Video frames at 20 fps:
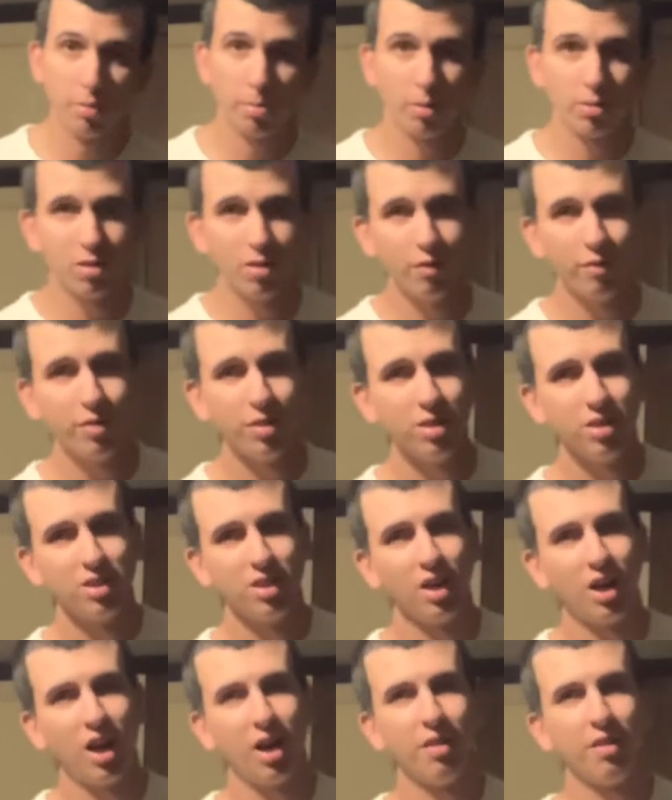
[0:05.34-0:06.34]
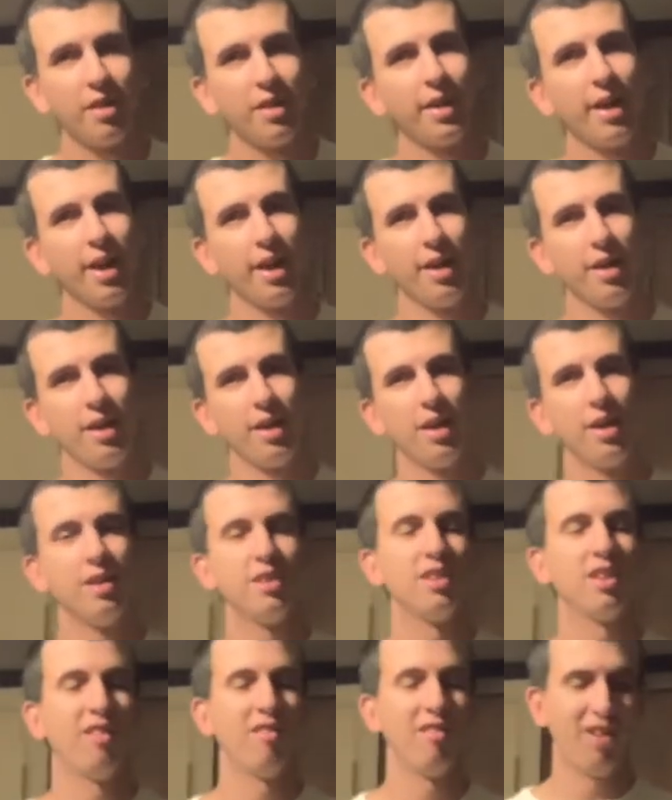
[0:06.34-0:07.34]
about the VCR again. And
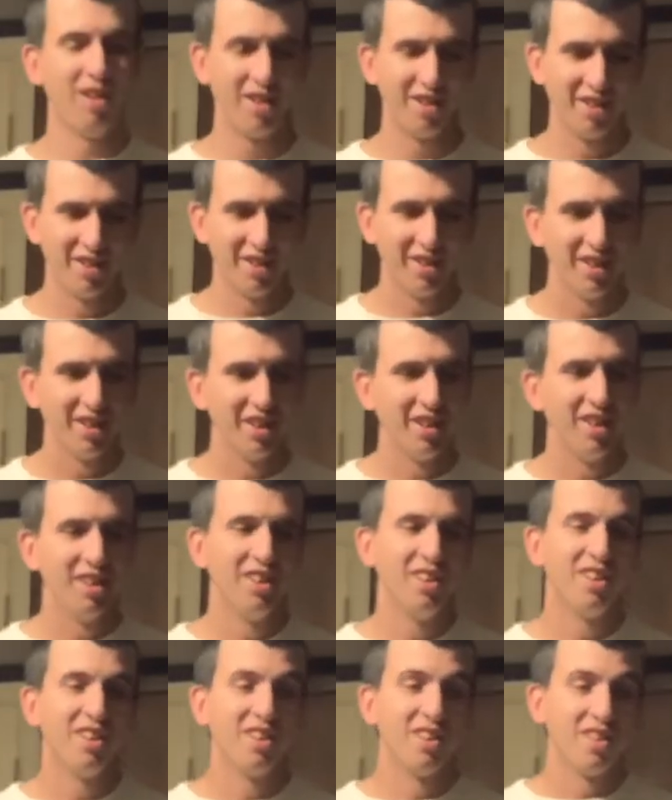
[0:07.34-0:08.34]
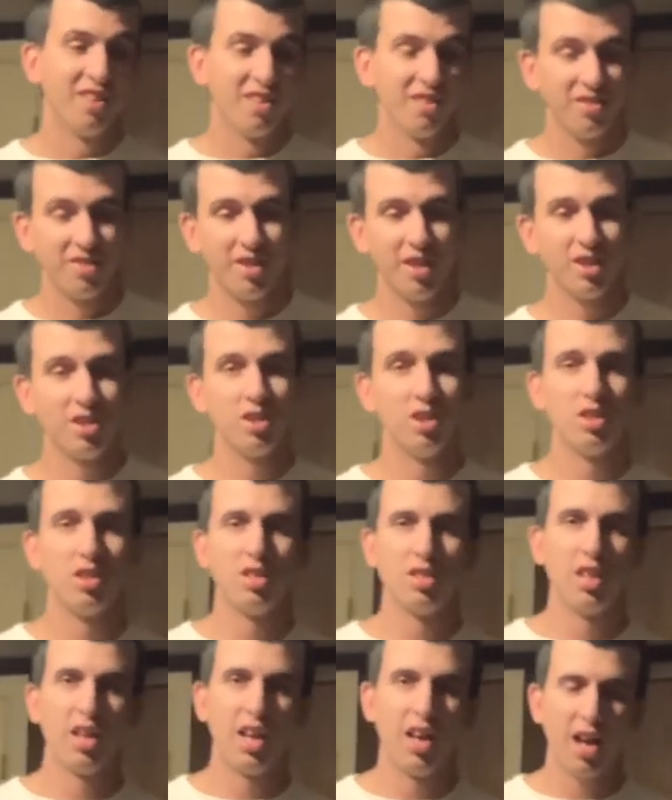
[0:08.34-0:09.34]
um, let's just
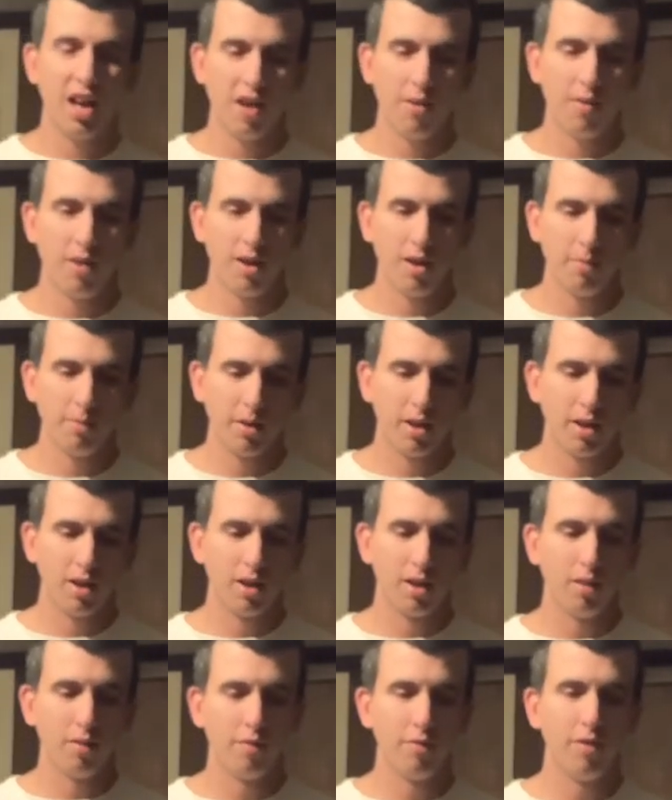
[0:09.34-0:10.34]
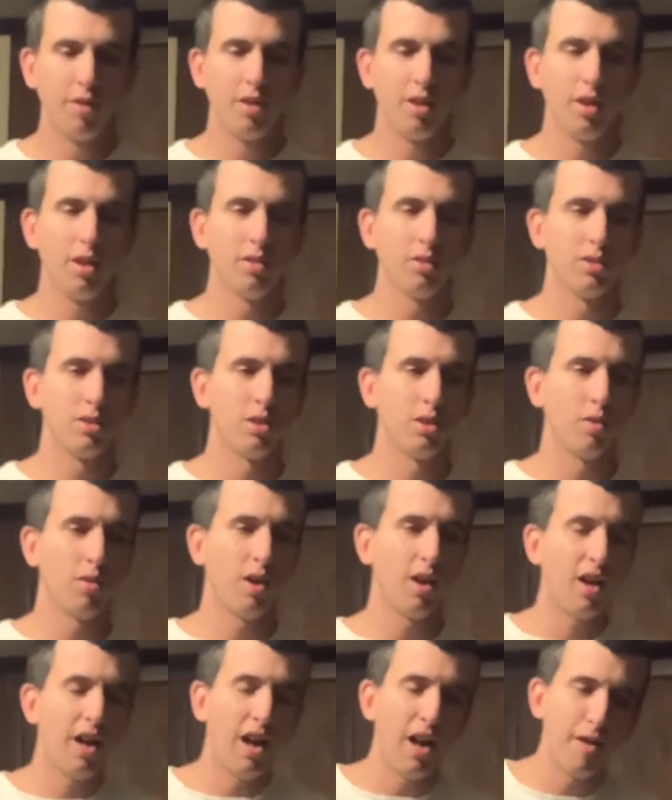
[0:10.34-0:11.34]
say I want to make another video. So
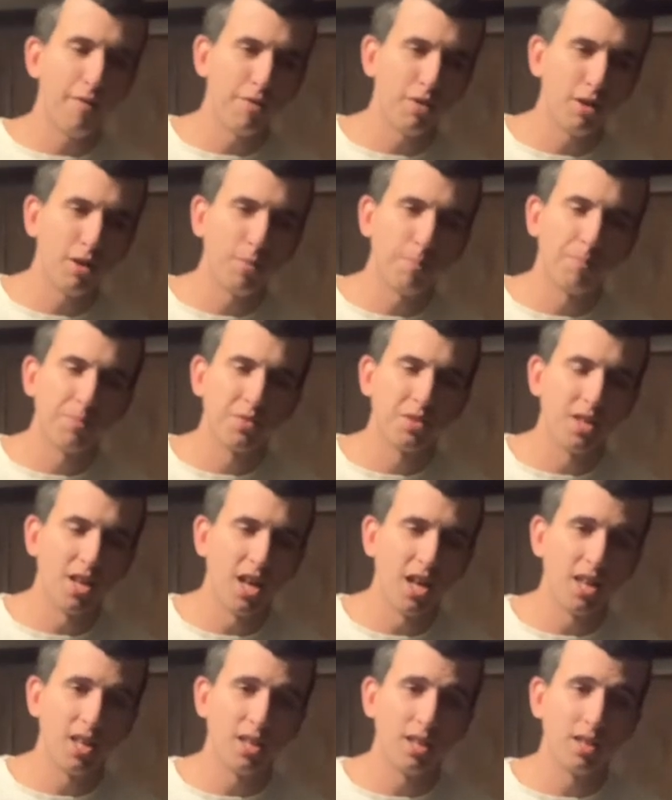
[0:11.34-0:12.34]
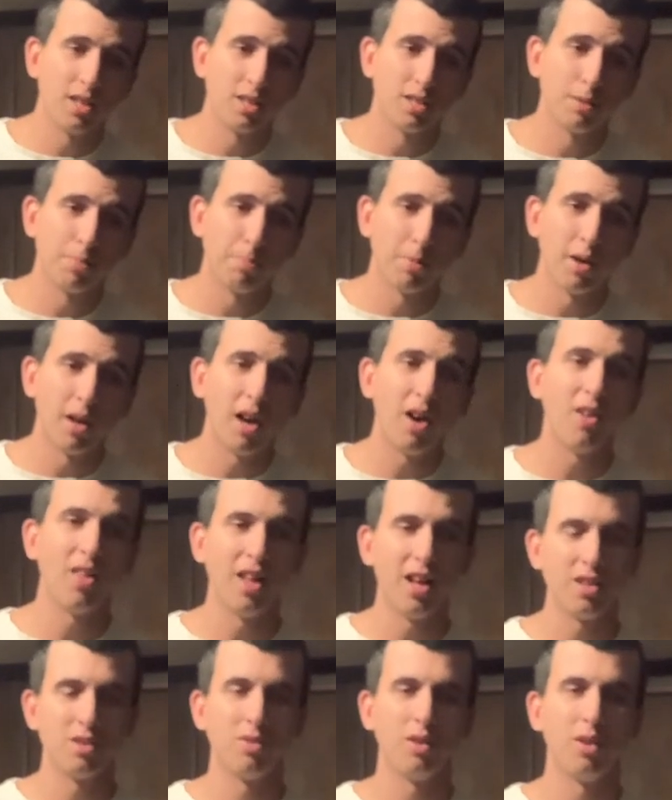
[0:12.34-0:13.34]
after taking this apart, oh,
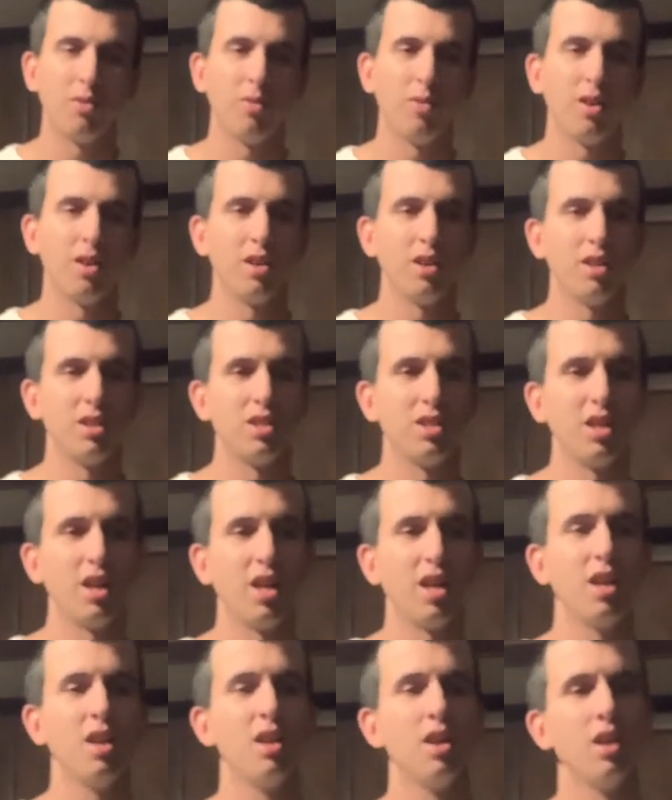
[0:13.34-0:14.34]
that's what I wanted to say.